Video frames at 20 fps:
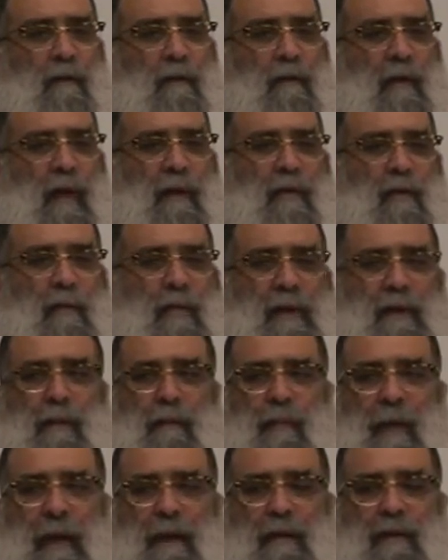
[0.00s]
Not to be
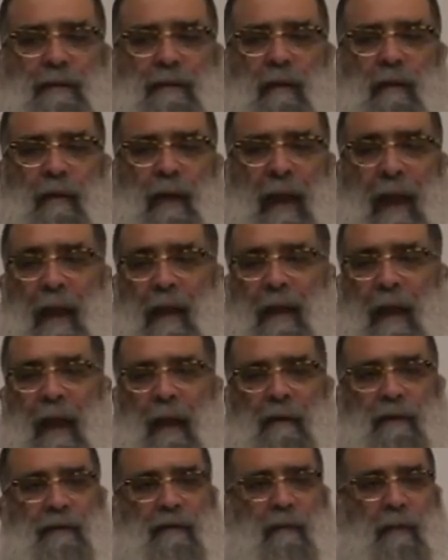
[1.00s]
dependent on
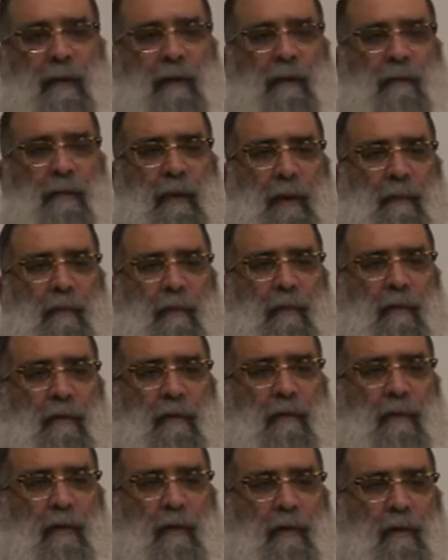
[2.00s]
handouts from other people.
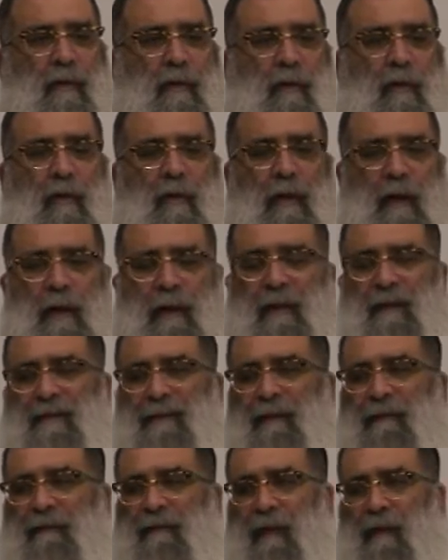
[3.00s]
And it's
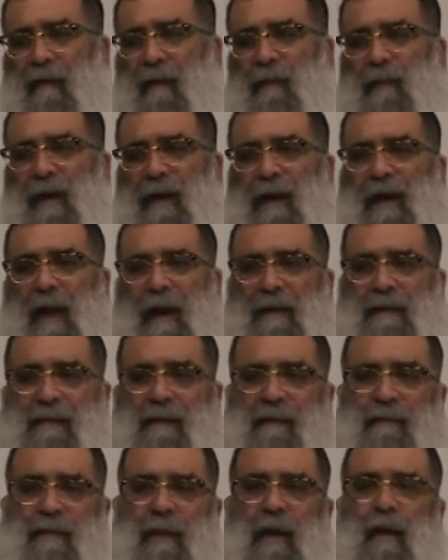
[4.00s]
a very big
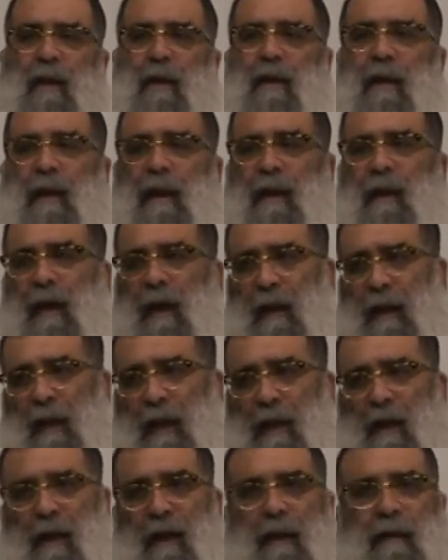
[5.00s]
concept in
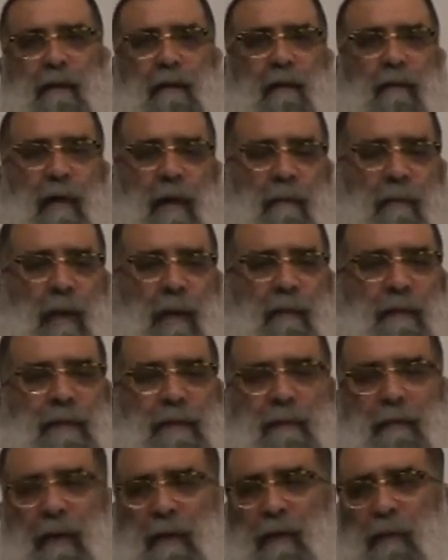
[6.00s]
Halakha, in the Rambam, in
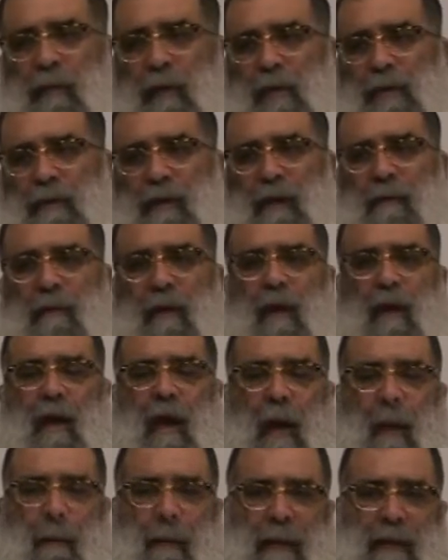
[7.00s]
some other poskim,
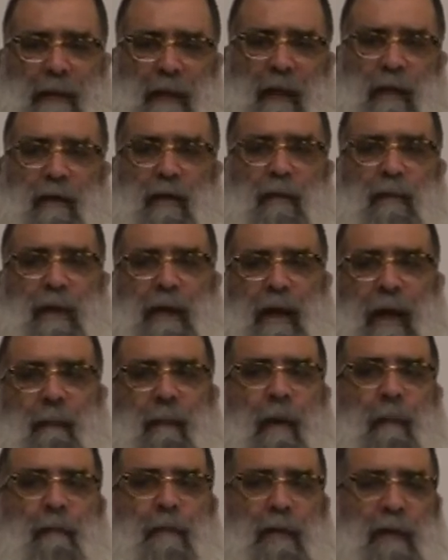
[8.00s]
about not to
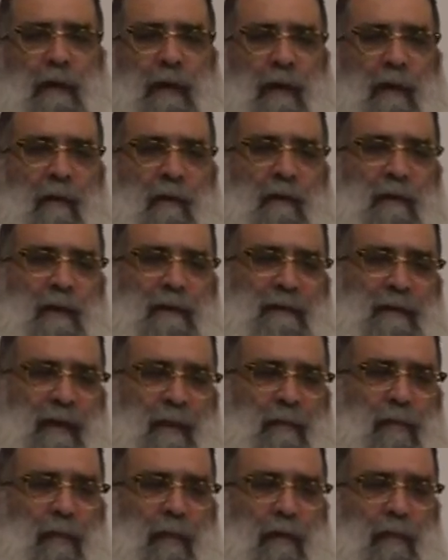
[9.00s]
become a burden on the
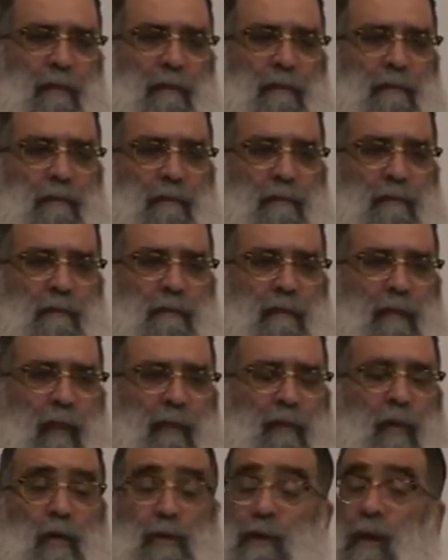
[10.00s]
Tzibur.
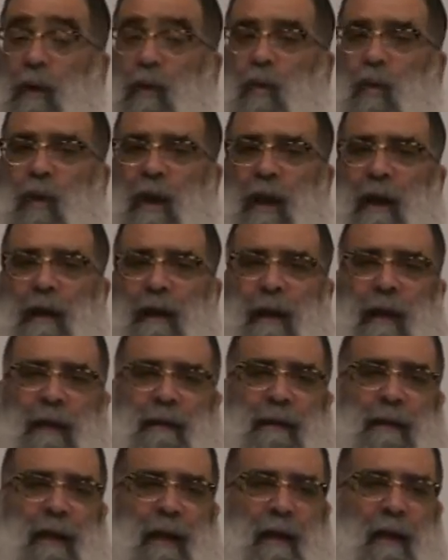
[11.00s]
Of course, we are
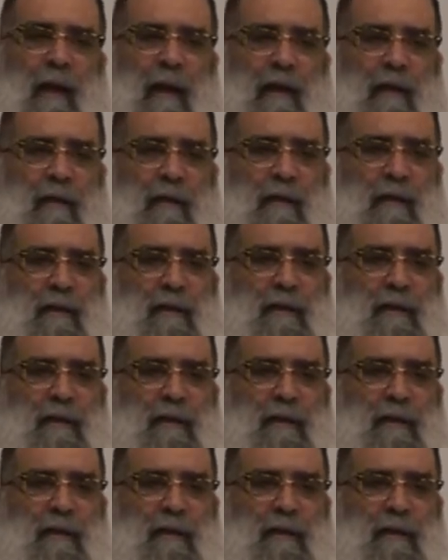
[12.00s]
not getting into the